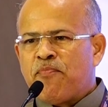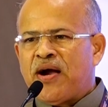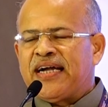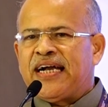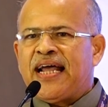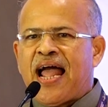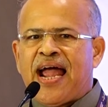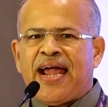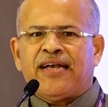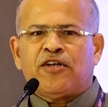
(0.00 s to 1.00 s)
was
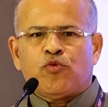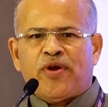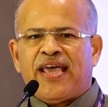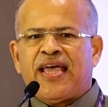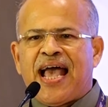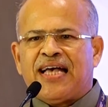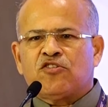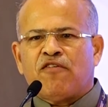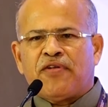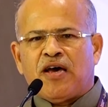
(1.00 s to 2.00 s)
imparted and today